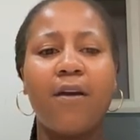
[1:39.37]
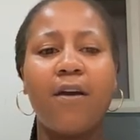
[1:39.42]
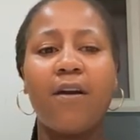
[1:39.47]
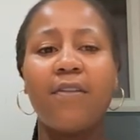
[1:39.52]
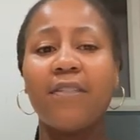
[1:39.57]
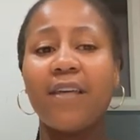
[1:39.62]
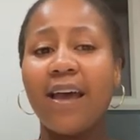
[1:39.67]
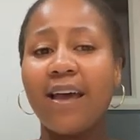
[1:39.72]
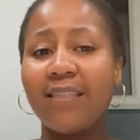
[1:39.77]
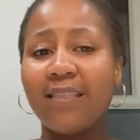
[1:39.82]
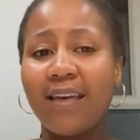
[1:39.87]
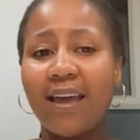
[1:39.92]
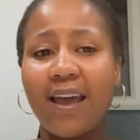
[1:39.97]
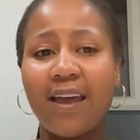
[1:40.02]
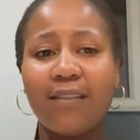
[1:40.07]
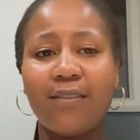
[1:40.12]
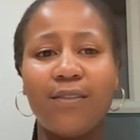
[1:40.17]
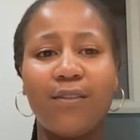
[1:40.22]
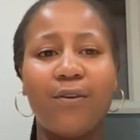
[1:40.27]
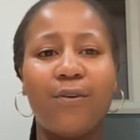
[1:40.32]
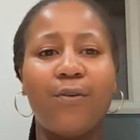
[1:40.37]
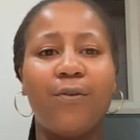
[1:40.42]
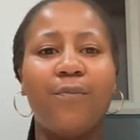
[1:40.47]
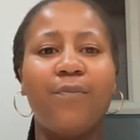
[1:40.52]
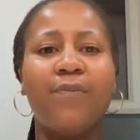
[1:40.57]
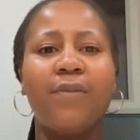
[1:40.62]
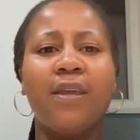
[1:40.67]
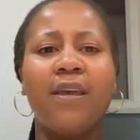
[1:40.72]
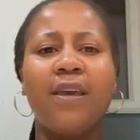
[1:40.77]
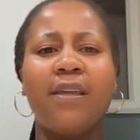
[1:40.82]
On the other hand, though,
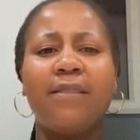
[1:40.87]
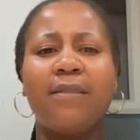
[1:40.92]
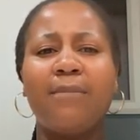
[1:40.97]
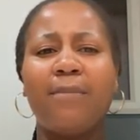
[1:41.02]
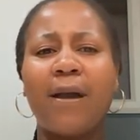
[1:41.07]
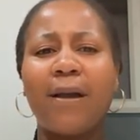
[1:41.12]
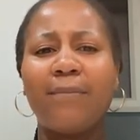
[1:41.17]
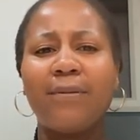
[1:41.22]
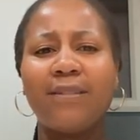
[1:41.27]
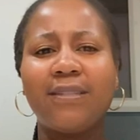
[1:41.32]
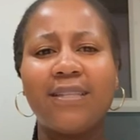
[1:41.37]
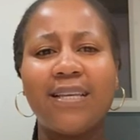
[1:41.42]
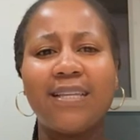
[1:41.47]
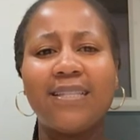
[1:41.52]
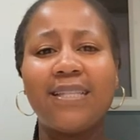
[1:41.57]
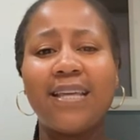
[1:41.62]
the Bible says